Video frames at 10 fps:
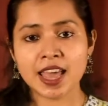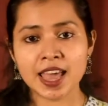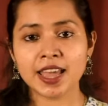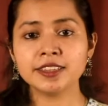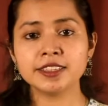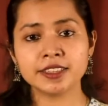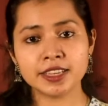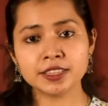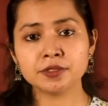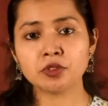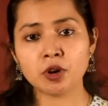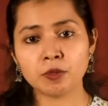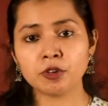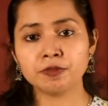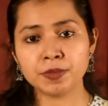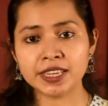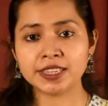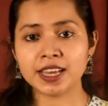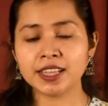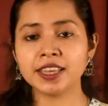and these form of media